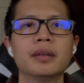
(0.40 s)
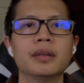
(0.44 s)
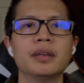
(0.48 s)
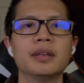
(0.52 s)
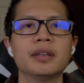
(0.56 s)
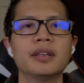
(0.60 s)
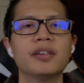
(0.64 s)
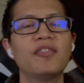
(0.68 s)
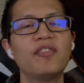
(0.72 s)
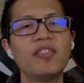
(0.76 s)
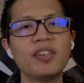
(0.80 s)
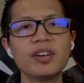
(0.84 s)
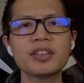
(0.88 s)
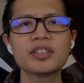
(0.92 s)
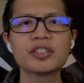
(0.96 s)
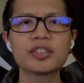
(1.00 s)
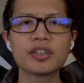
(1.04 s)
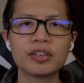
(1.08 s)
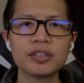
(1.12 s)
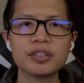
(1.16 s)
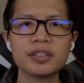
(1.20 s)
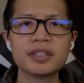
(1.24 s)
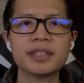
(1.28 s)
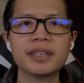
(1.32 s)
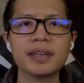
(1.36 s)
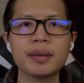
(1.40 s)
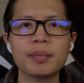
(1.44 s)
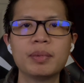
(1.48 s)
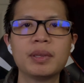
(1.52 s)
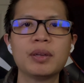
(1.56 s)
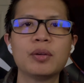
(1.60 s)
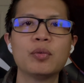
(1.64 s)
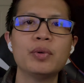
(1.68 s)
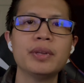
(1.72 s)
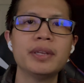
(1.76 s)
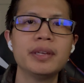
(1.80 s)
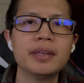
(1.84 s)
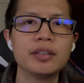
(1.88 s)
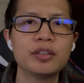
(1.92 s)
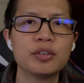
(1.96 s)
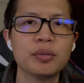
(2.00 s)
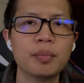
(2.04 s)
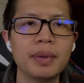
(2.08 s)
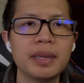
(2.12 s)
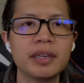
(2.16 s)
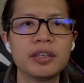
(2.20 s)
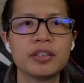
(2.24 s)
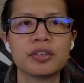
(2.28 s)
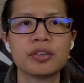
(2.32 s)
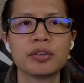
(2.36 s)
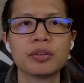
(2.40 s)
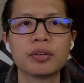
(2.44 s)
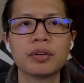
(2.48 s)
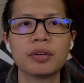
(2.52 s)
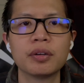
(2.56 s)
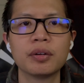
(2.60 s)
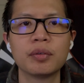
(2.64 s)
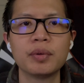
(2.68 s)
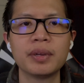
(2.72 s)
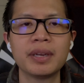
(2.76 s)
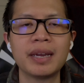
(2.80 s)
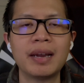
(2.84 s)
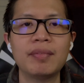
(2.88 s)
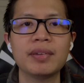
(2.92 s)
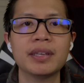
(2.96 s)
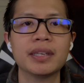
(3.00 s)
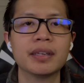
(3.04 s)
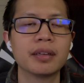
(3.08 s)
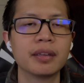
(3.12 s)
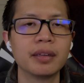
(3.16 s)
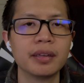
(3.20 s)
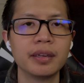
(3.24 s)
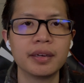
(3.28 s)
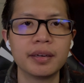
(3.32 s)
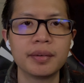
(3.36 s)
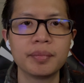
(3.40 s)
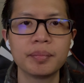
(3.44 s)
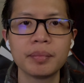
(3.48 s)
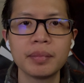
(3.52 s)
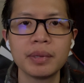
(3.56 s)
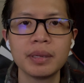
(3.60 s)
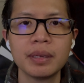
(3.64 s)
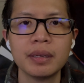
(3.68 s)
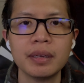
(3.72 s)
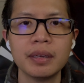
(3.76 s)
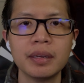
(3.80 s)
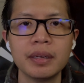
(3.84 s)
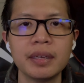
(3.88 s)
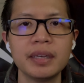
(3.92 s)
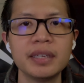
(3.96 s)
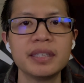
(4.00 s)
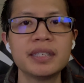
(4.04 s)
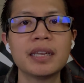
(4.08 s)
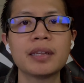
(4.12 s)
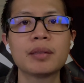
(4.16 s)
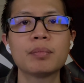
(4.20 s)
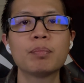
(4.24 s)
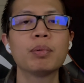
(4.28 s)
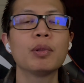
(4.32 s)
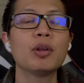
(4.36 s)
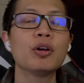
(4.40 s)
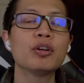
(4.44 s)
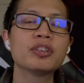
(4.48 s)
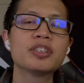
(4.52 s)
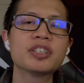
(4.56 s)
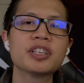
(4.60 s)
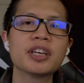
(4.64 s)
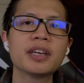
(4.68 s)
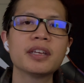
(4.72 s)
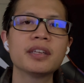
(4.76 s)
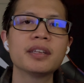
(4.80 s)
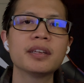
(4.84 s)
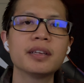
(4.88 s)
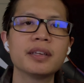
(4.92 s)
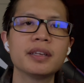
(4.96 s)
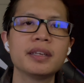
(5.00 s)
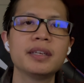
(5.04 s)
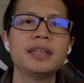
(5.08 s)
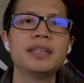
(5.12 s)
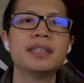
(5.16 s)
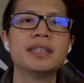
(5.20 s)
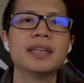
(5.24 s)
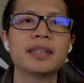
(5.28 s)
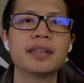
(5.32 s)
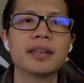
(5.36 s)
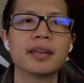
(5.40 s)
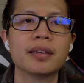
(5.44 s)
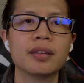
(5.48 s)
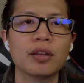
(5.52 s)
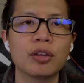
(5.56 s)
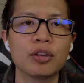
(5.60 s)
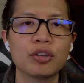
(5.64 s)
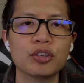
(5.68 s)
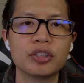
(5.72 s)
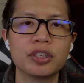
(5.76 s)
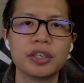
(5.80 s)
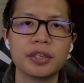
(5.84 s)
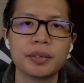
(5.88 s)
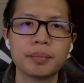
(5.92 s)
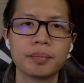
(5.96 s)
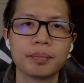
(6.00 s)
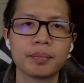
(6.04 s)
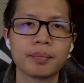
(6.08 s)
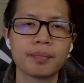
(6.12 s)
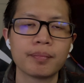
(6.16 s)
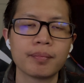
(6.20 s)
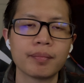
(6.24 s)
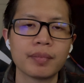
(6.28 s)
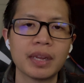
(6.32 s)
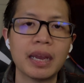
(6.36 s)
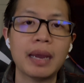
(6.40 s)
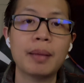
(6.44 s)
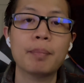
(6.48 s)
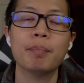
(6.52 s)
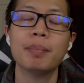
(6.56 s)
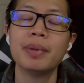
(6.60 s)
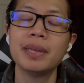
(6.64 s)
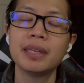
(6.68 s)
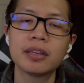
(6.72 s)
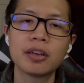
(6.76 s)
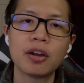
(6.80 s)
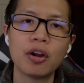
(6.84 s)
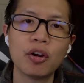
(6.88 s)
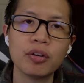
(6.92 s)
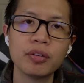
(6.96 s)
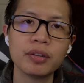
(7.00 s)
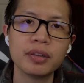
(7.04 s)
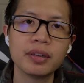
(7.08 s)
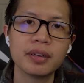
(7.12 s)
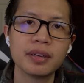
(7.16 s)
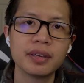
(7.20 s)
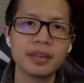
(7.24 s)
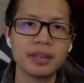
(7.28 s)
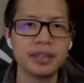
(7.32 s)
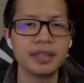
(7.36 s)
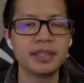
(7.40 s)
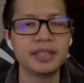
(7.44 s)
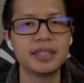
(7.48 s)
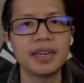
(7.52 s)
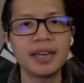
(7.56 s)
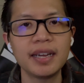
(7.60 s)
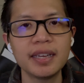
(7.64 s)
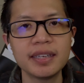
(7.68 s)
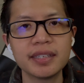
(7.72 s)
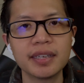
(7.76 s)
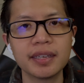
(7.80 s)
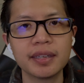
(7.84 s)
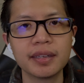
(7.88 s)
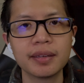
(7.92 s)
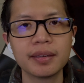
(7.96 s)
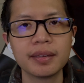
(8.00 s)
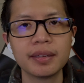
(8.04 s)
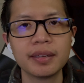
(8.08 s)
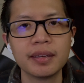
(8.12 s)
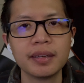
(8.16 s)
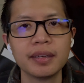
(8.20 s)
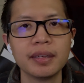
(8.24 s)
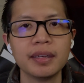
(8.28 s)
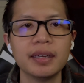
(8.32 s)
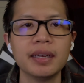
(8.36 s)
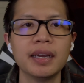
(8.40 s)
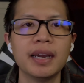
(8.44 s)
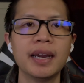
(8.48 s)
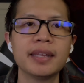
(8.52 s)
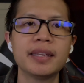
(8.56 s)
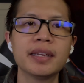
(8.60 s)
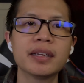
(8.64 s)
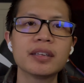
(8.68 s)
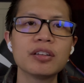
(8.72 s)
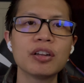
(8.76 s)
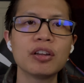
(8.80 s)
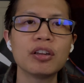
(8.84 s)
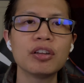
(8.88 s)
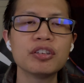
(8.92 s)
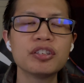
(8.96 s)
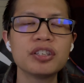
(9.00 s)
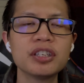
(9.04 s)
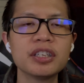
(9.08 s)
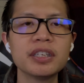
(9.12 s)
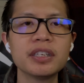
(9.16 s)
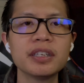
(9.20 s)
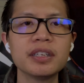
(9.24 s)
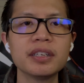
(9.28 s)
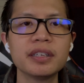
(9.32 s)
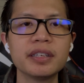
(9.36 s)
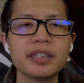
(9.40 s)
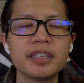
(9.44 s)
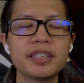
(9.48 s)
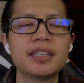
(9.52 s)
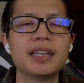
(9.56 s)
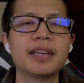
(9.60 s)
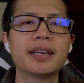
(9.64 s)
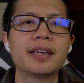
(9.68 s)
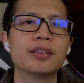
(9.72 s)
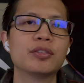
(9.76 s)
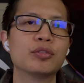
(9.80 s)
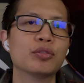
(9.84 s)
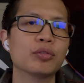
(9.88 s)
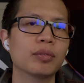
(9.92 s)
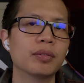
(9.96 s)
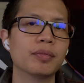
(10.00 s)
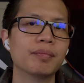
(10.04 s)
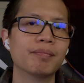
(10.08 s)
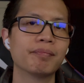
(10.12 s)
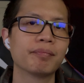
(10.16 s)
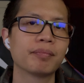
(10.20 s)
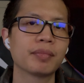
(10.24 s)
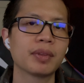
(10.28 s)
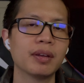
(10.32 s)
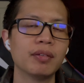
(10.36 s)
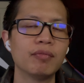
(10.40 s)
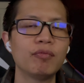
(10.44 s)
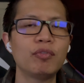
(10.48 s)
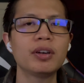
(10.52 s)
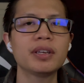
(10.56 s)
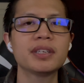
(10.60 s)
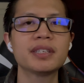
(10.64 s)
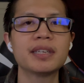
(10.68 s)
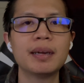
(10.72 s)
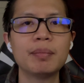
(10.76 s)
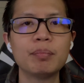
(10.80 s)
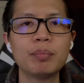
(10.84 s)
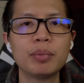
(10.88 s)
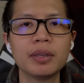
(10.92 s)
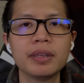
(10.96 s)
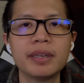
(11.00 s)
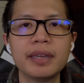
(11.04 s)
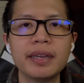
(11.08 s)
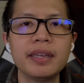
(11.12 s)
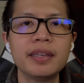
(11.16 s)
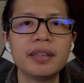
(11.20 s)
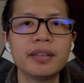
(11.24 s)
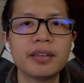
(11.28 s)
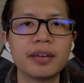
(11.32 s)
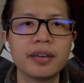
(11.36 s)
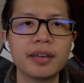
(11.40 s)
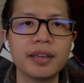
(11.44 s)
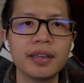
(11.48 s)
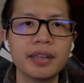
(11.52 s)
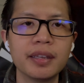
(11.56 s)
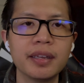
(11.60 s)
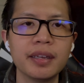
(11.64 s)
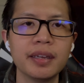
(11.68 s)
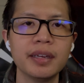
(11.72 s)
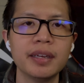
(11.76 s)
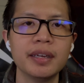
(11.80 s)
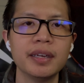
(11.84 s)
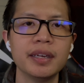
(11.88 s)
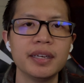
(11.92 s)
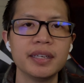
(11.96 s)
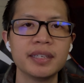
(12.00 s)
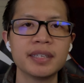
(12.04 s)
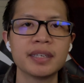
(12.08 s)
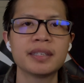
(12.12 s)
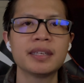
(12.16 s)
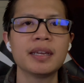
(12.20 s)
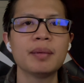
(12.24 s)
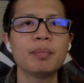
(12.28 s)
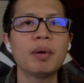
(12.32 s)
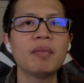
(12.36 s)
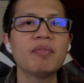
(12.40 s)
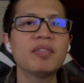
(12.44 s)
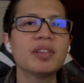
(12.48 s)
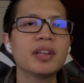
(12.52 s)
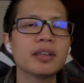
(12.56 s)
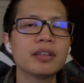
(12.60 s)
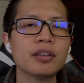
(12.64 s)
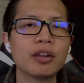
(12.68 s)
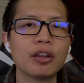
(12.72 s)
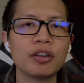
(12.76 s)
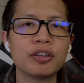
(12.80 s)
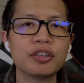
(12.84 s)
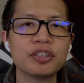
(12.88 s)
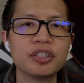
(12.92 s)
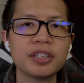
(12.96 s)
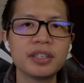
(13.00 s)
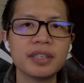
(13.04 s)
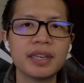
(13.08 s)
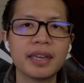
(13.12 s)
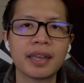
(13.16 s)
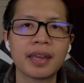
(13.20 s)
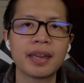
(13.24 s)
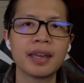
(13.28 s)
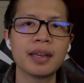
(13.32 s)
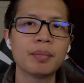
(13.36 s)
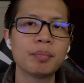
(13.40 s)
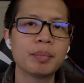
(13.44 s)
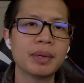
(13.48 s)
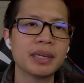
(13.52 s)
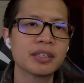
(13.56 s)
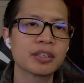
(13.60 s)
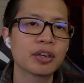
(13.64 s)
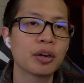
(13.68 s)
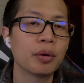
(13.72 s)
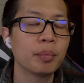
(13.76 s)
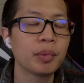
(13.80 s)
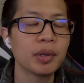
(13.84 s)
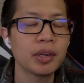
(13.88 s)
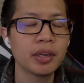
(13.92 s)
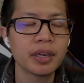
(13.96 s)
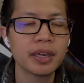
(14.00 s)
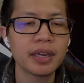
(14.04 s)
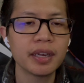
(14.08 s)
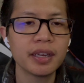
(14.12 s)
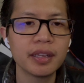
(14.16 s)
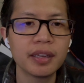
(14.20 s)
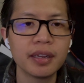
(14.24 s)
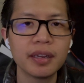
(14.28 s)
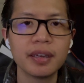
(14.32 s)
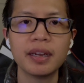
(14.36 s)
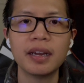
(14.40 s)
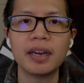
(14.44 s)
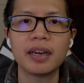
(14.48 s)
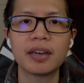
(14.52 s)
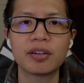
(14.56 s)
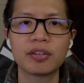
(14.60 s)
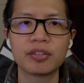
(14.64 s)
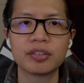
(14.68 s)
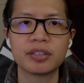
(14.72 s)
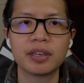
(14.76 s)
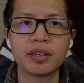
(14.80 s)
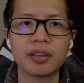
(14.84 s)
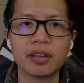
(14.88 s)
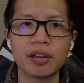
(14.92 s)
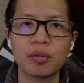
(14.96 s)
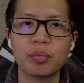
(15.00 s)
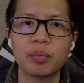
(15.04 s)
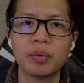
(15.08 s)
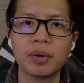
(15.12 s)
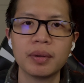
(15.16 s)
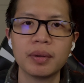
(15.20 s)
The first concept we need to make sure we have it clear is that blockchain is a technology and Bitcoin is an asset. A technology is like a tool. For example, the internet is a type of technology that helps us communicate across the globe.